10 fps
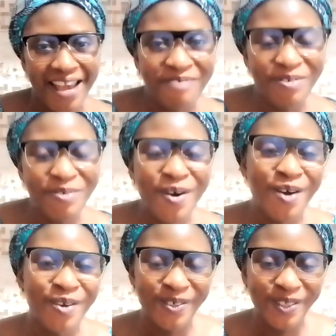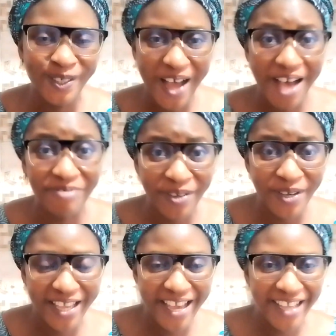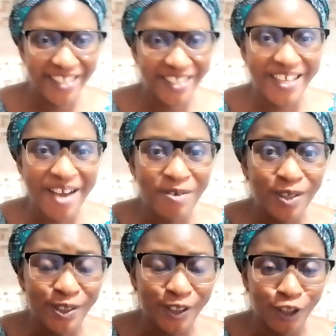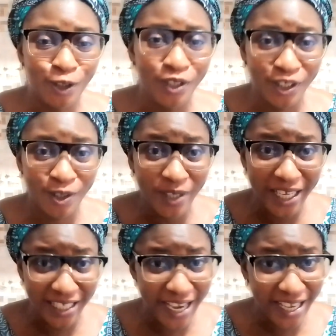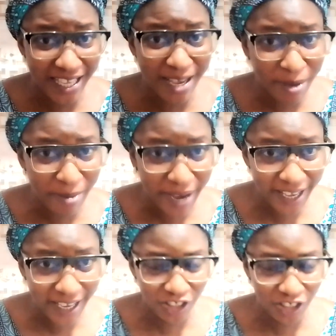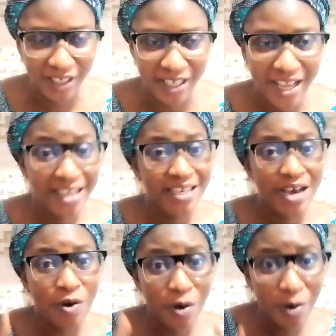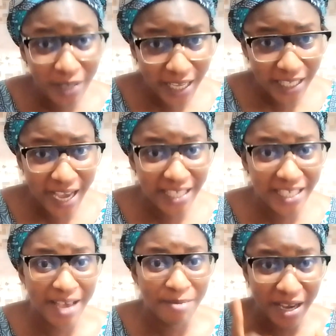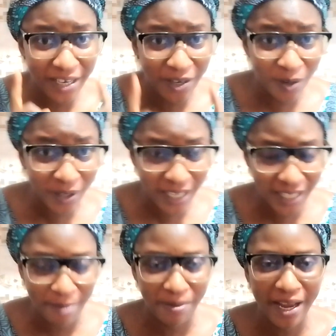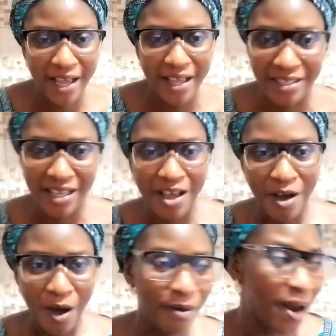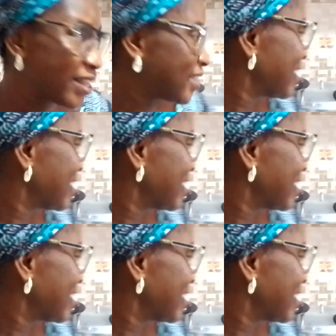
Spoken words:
everyone, good to have you here. Today I want to show you the oldest item in my kitchen. The oldest item and the oldest appliance. Alright,